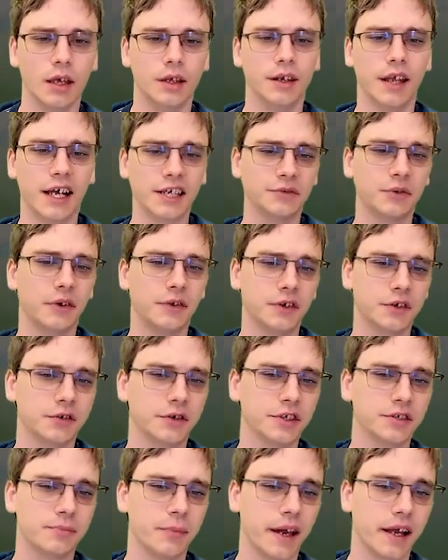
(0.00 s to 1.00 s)
Next we have the
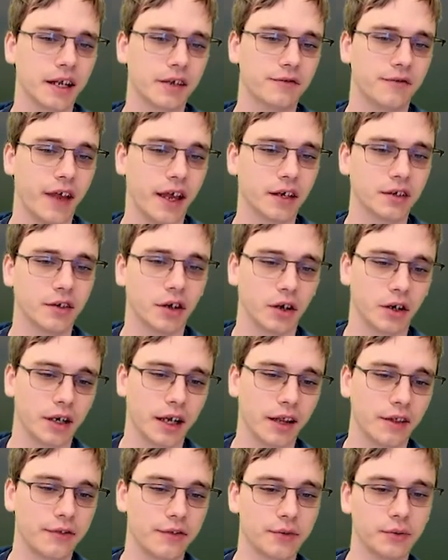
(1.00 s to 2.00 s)
charismatic Vanguard,
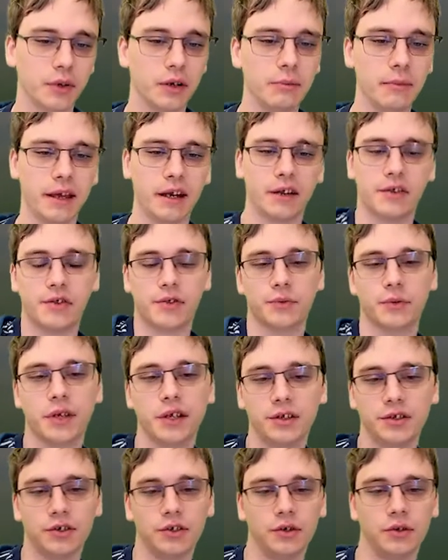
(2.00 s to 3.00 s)
a 3-mana
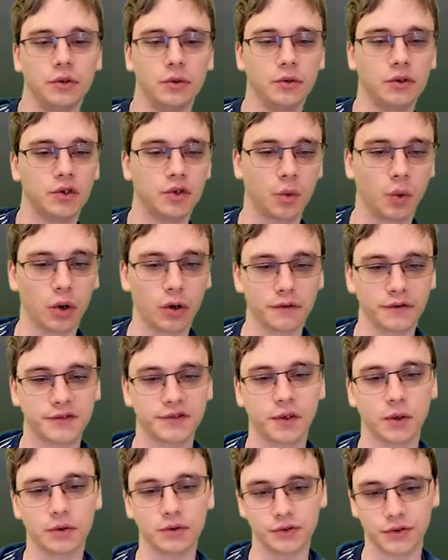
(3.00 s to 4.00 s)
3/2 dwarf
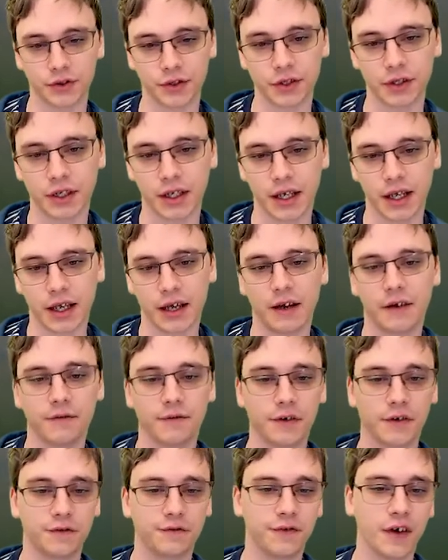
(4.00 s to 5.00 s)
soldier.
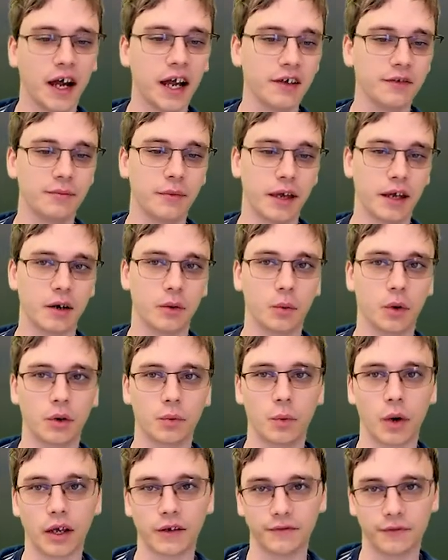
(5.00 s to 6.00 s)
For 5 mana,
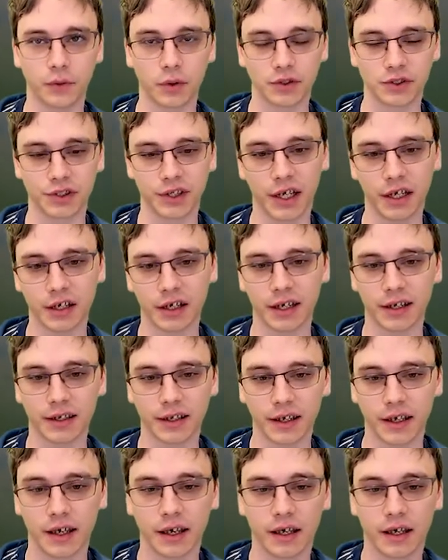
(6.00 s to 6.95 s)
1 white, 4 generic.